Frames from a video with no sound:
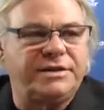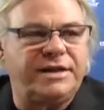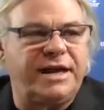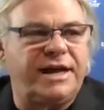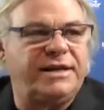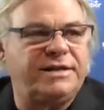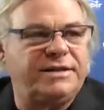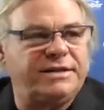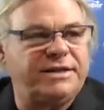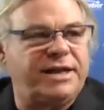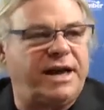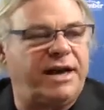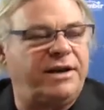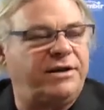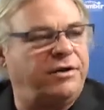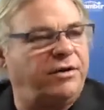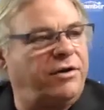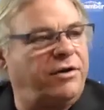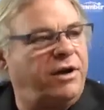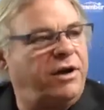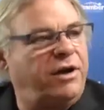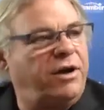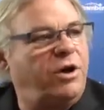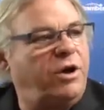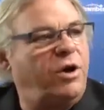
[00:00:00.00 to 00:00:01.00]
center,
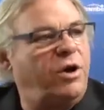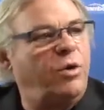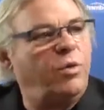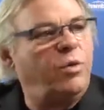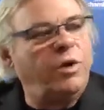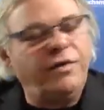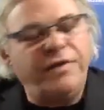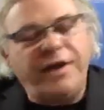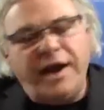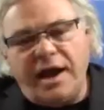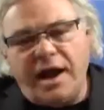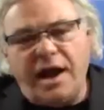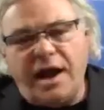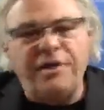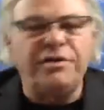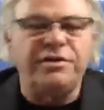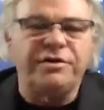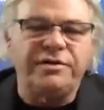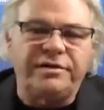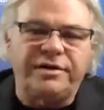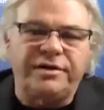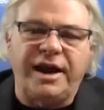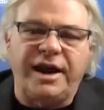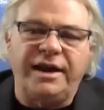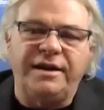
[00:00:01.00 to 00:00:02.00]
where they
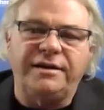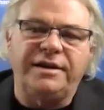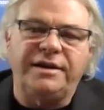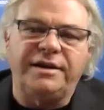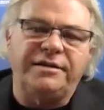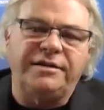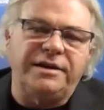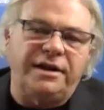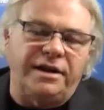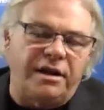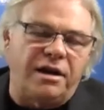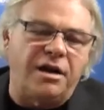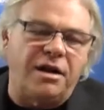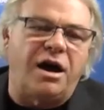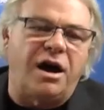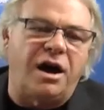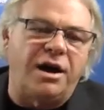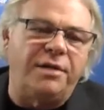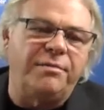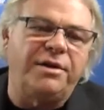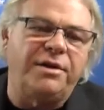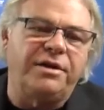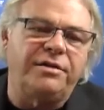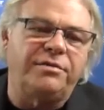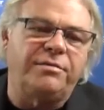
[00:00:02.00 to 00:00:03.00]
understand that the
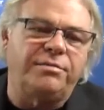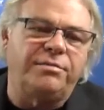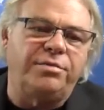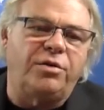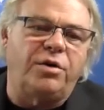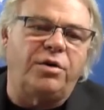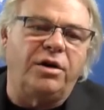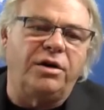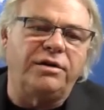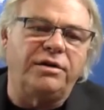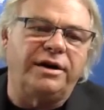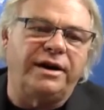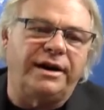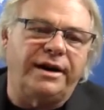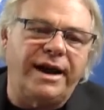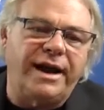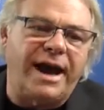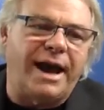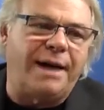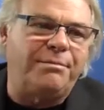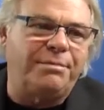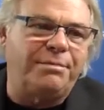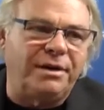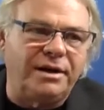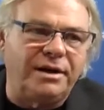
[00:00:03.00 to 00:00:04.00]
economy is important and
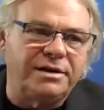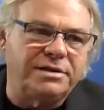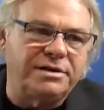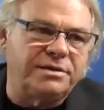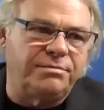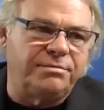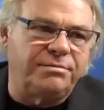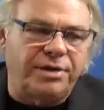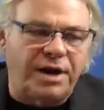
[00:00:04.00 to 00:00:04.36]
capitalism